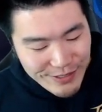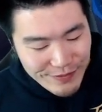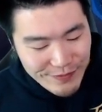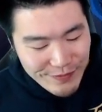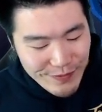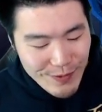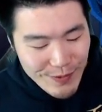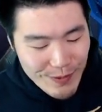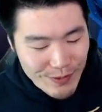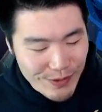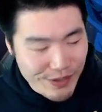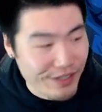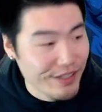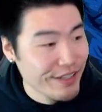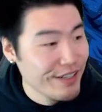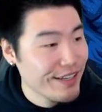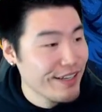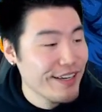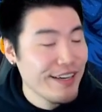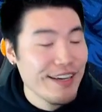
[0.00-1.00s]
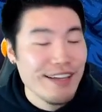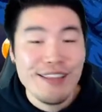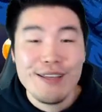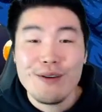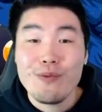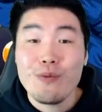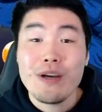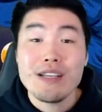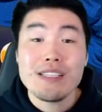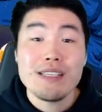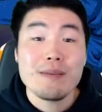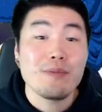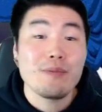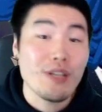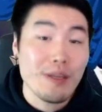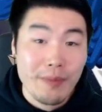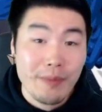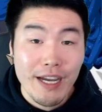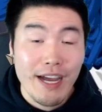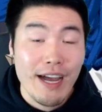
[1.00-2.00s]
for the West
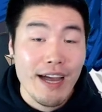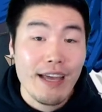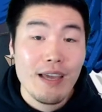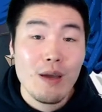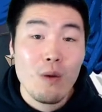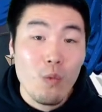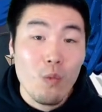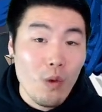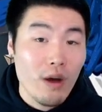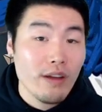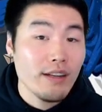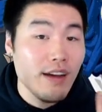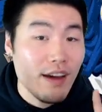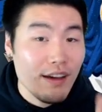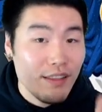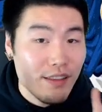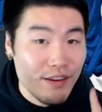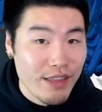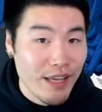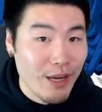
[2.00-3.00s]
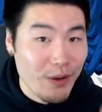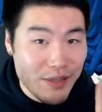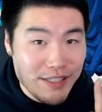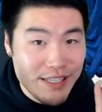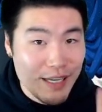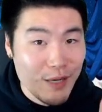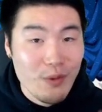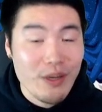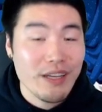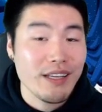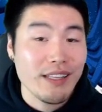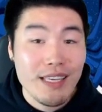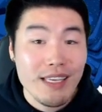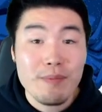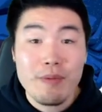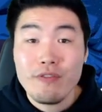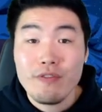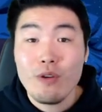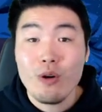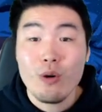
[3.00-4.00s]
Supreme Kai. One other thing I want to say quickly
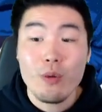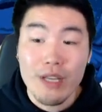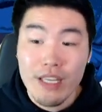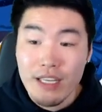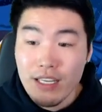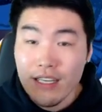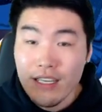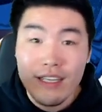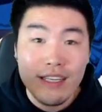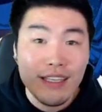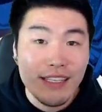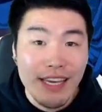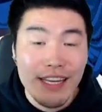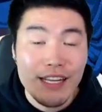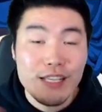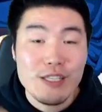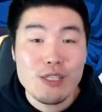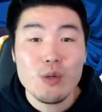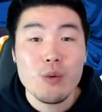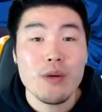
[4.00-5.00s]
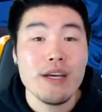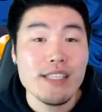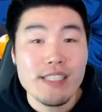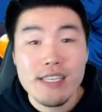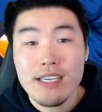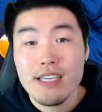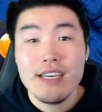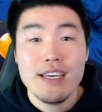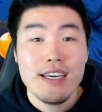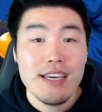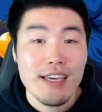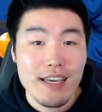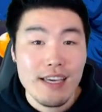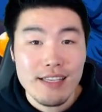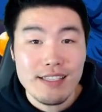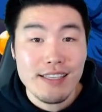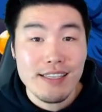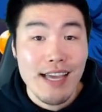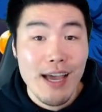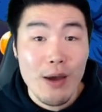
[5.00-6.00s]
before we get into it
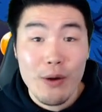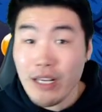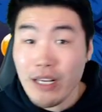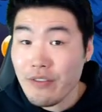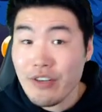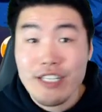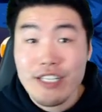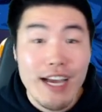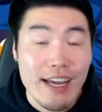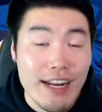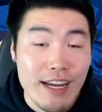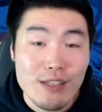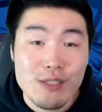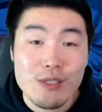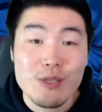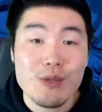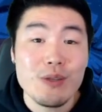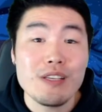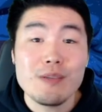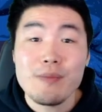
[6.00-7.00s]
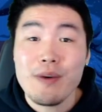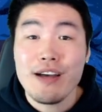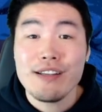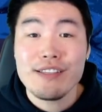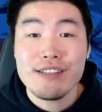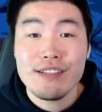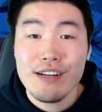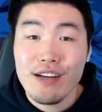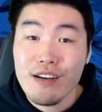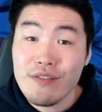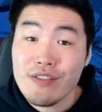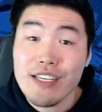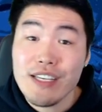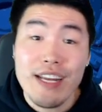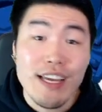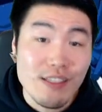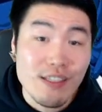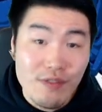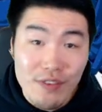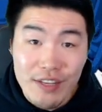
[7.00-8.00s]
is uh, I want to give a shout out to the sponsor of
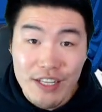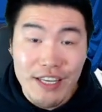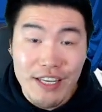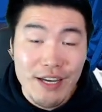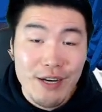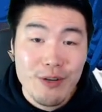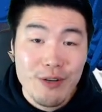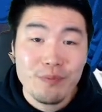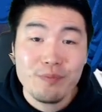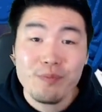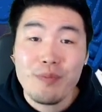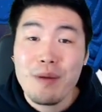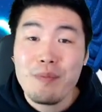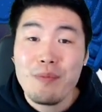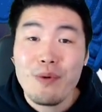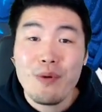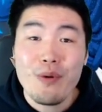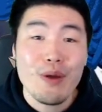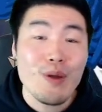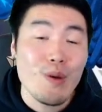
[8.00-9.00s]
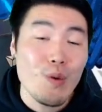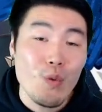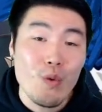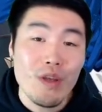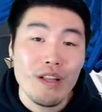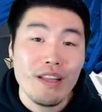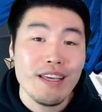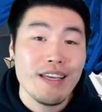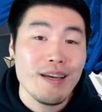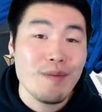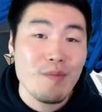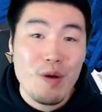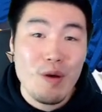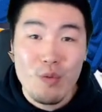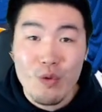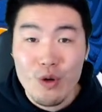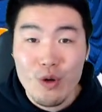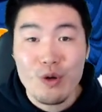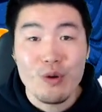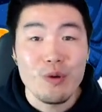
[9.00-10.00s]
today's video, my boy William
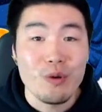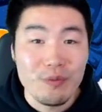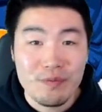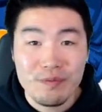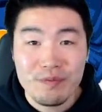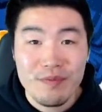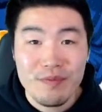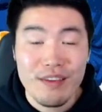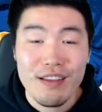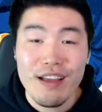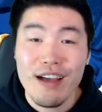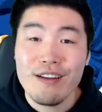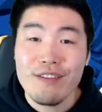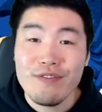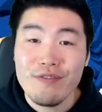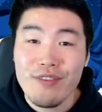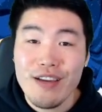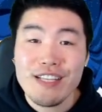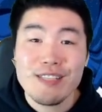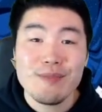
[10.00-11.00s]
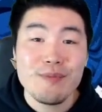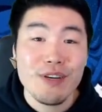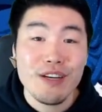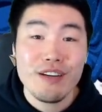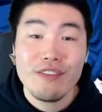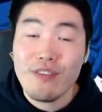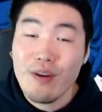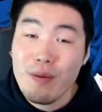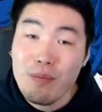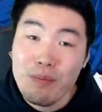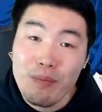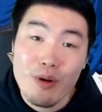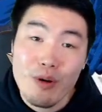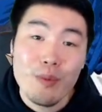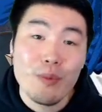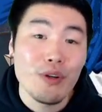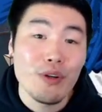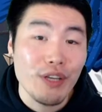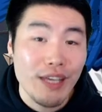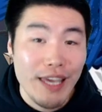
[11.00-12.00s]
Wu on Facebook from
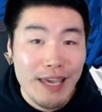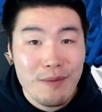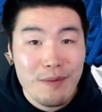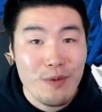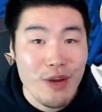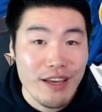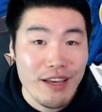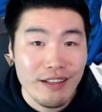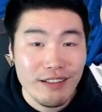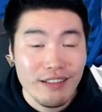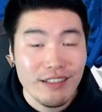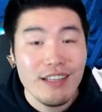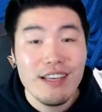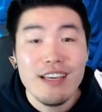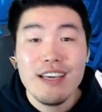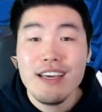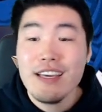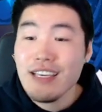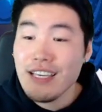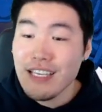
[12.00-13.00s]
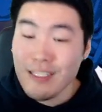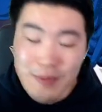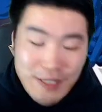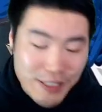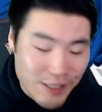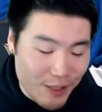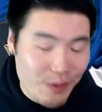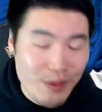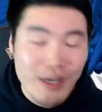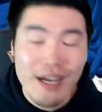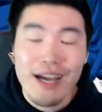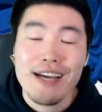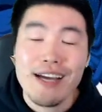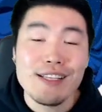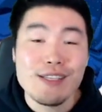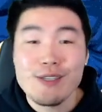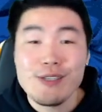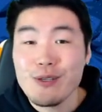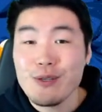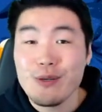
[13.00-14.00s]
Mobile Game Whale. He's been so kind
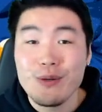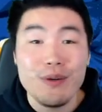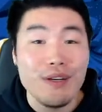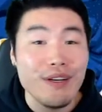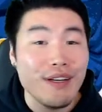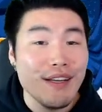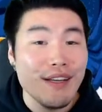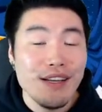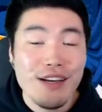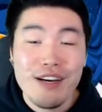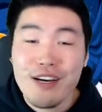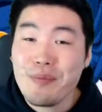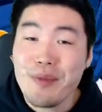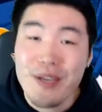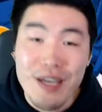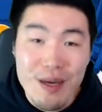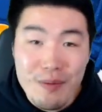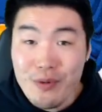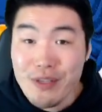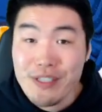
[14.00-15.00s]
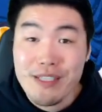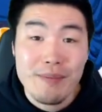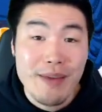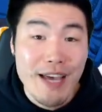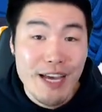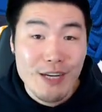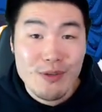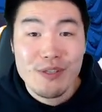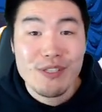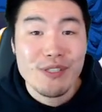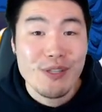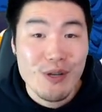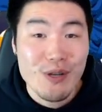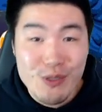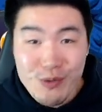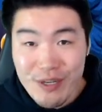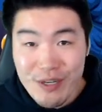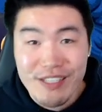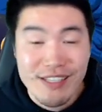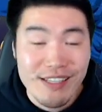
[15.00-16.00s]
to hook me up with some extra
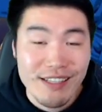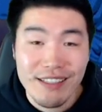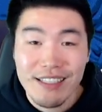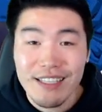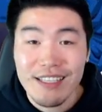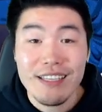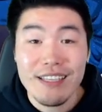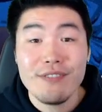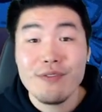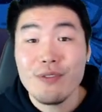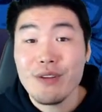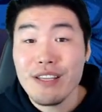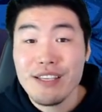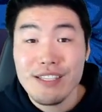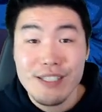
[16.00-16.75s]
stones recently for this